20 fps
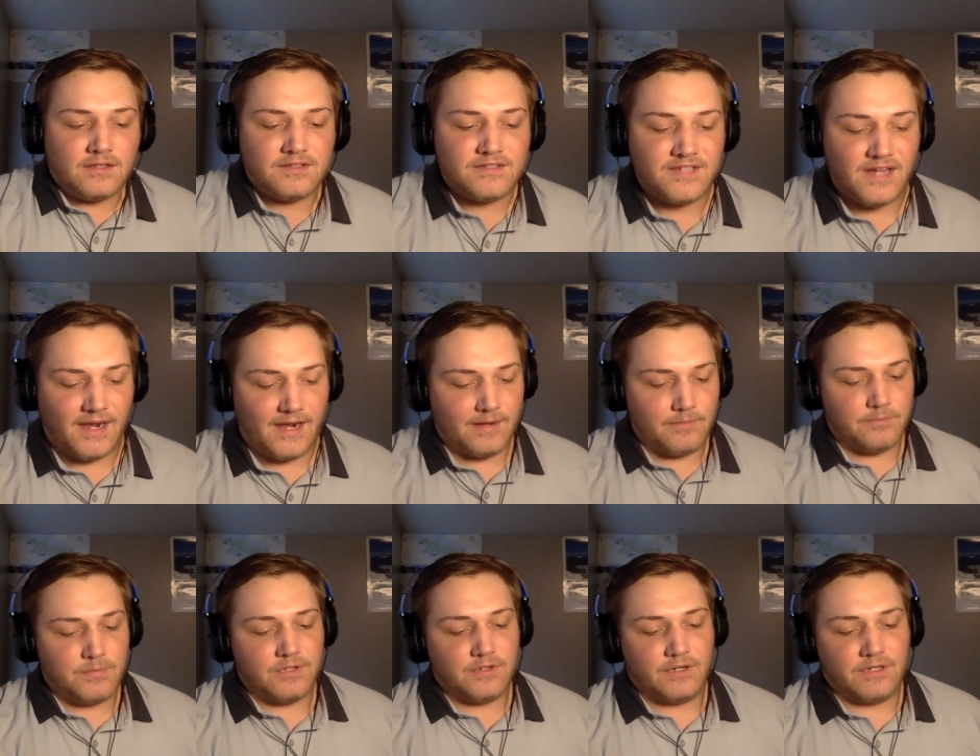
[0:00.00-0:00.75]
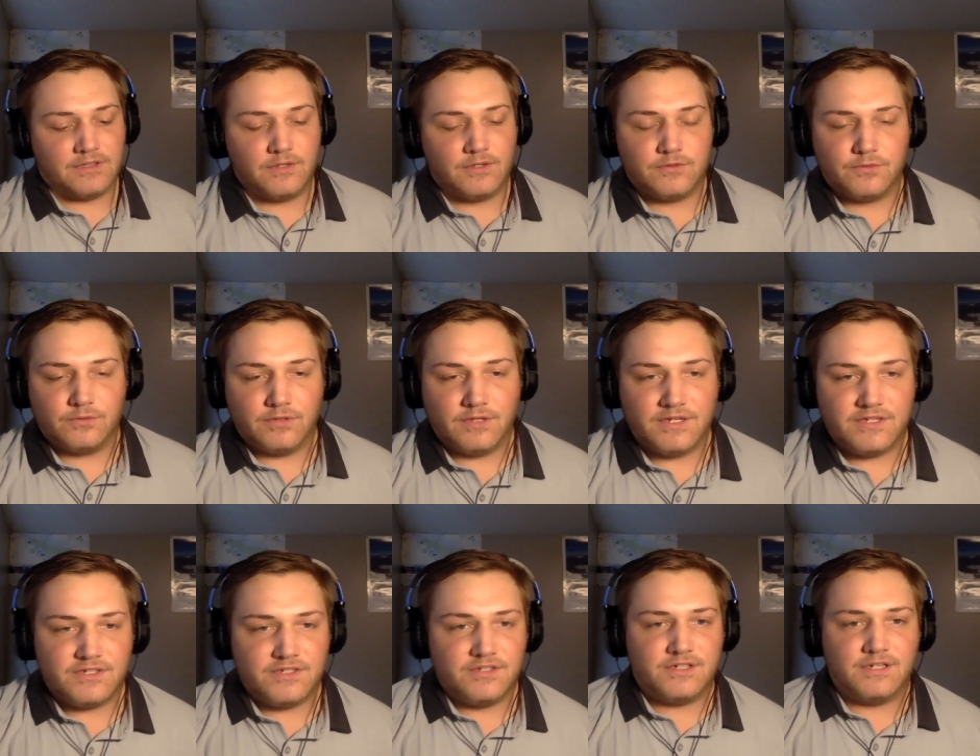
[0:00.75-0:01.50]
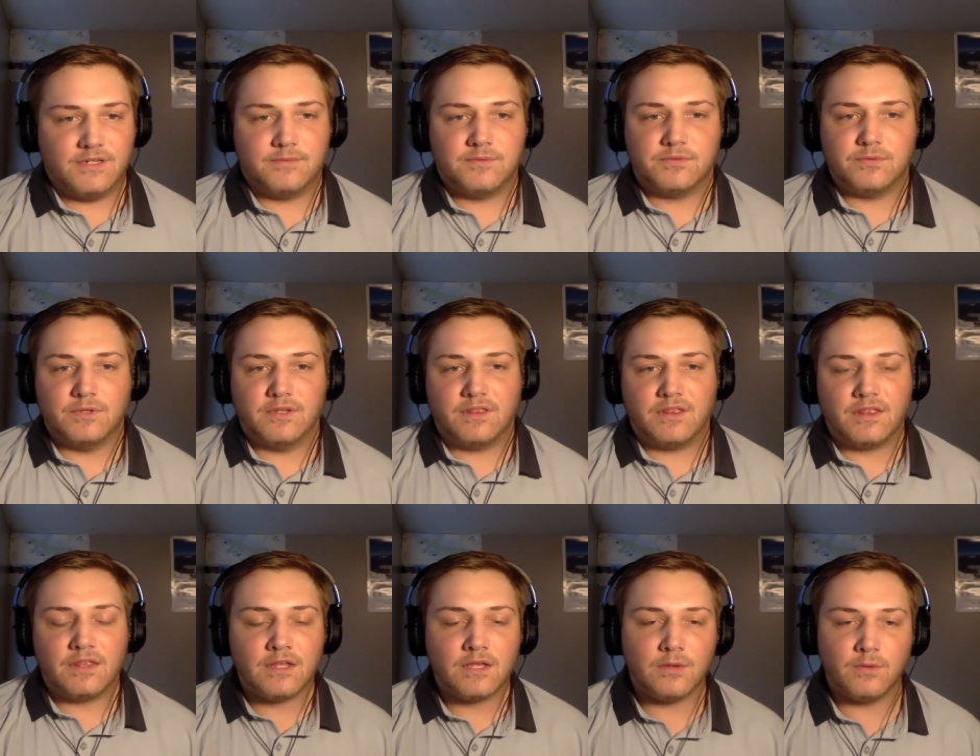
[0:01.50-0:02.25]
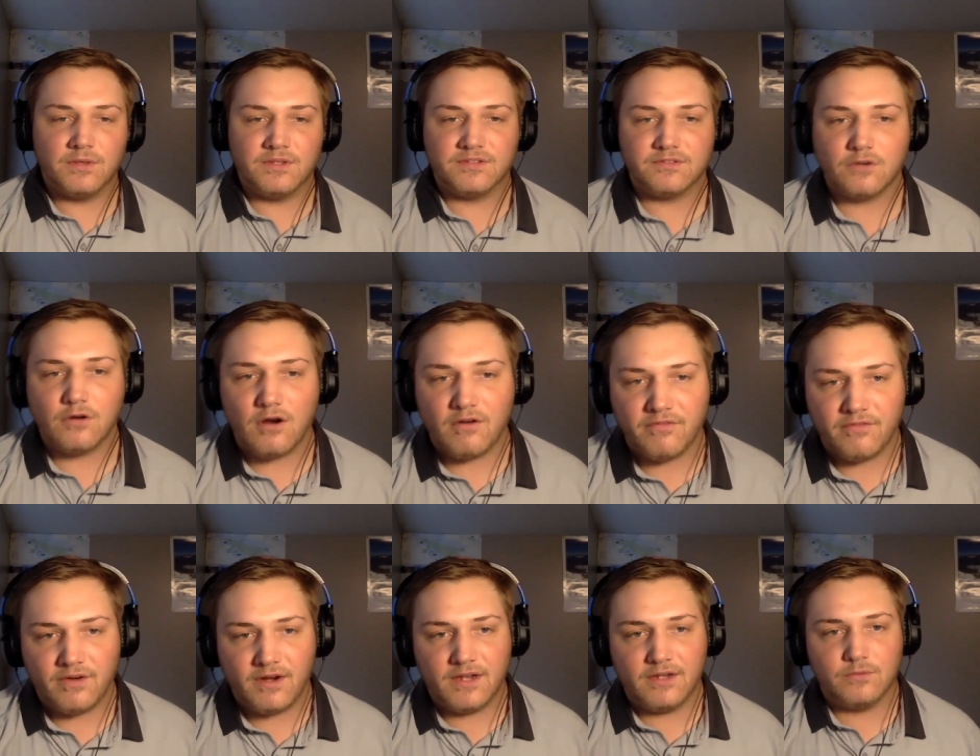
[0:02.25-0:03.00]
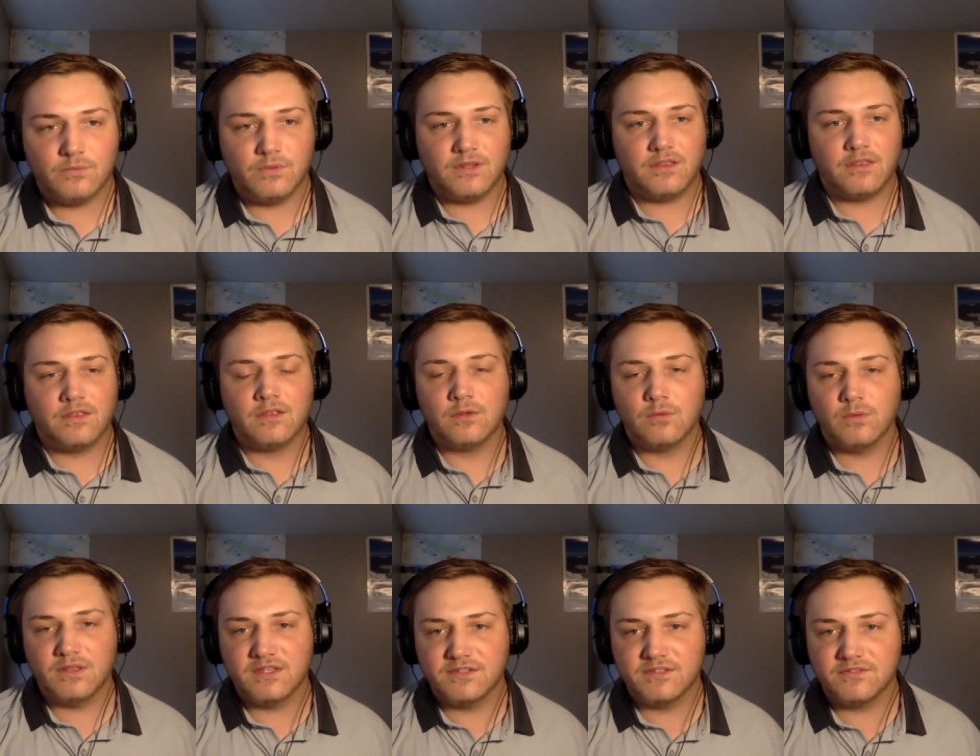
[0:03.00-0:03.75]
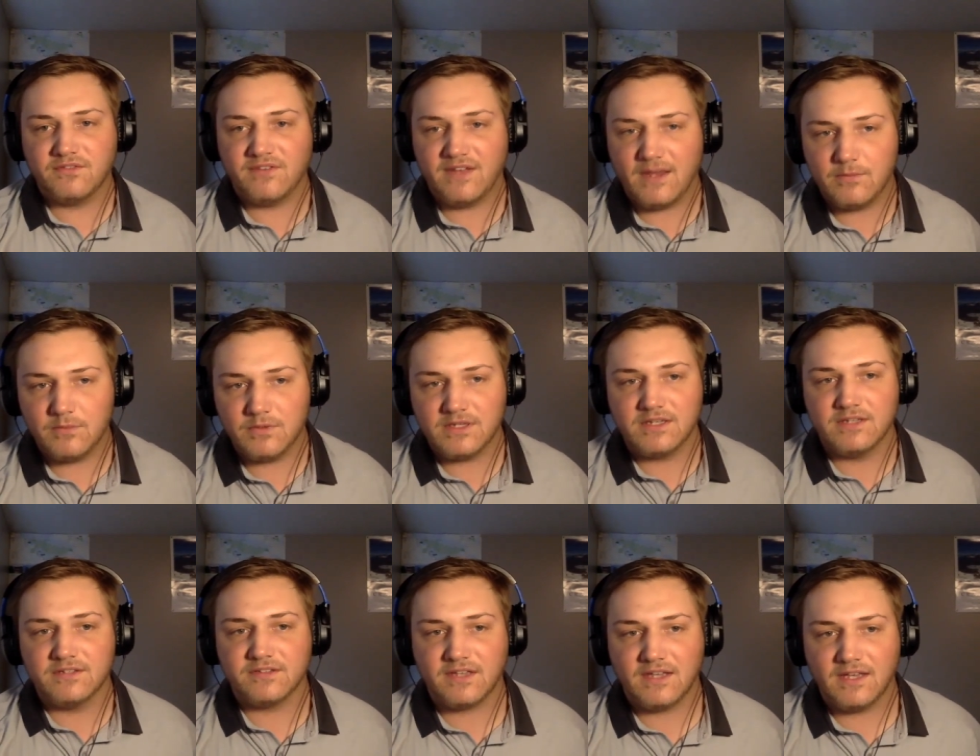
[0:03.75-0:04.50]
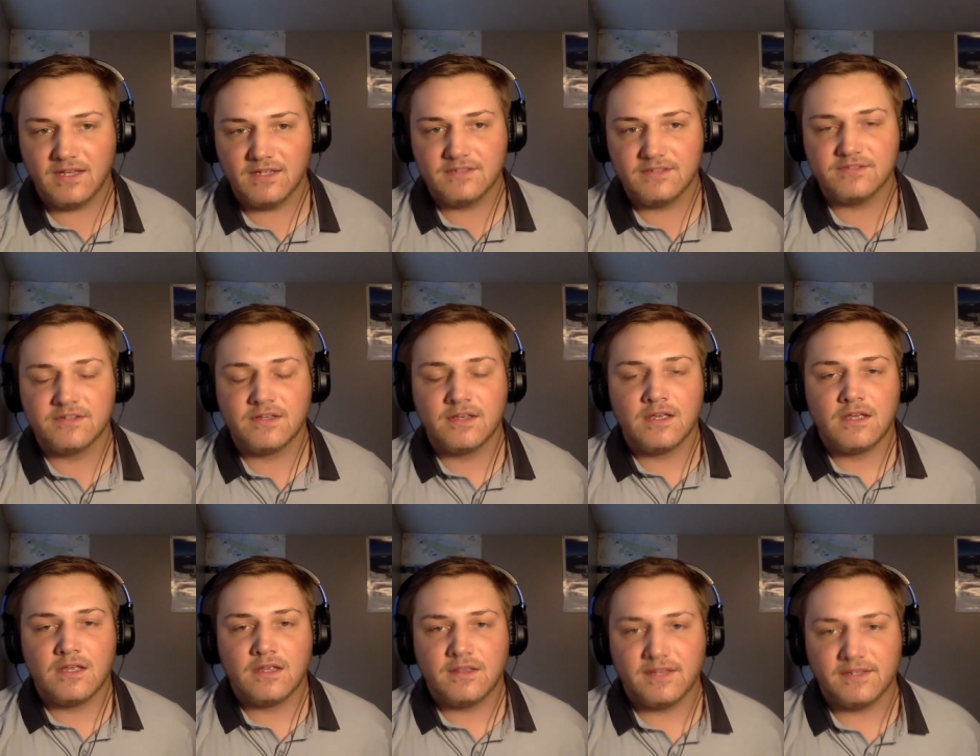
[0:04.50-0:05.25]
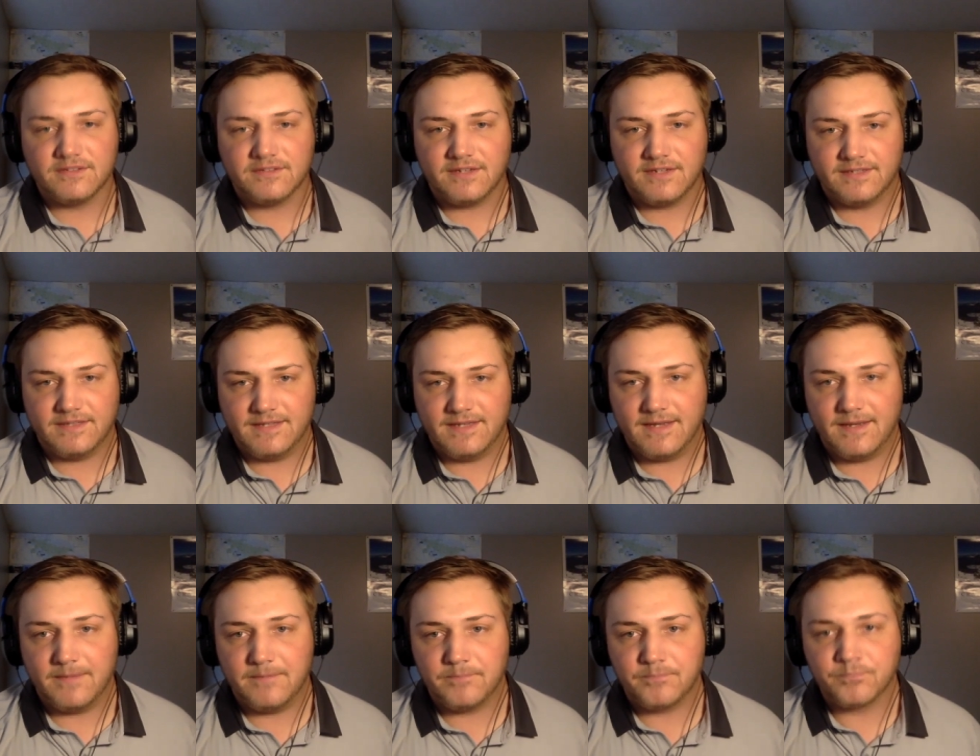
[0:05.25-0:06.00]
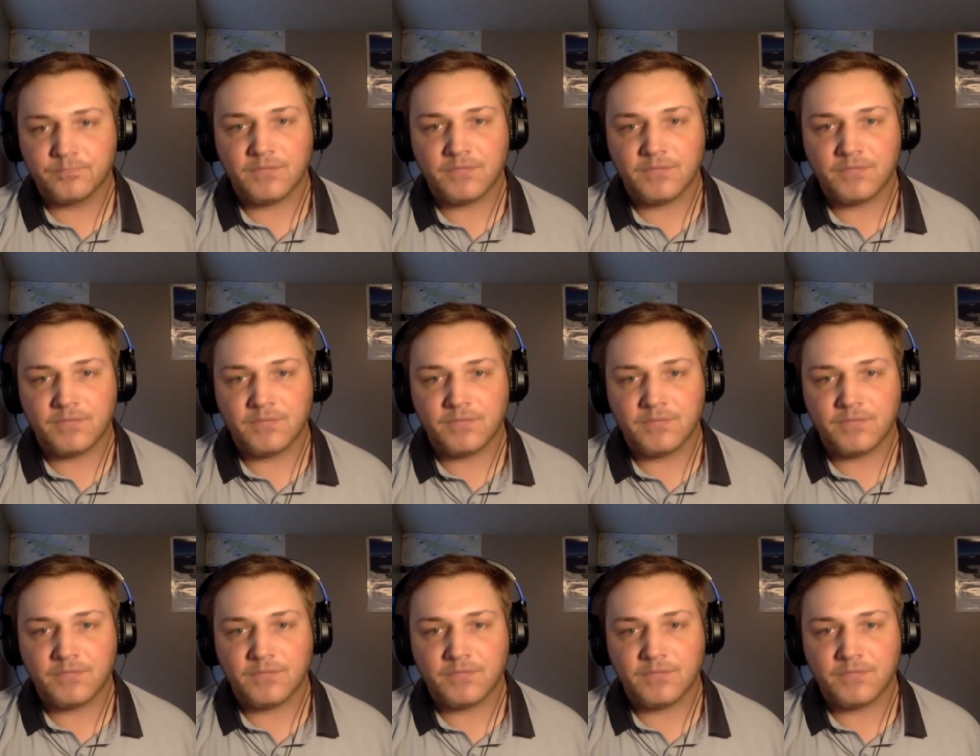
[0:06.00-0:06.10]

time building those relationships with his girlfriend, with his family, his kids, things like that.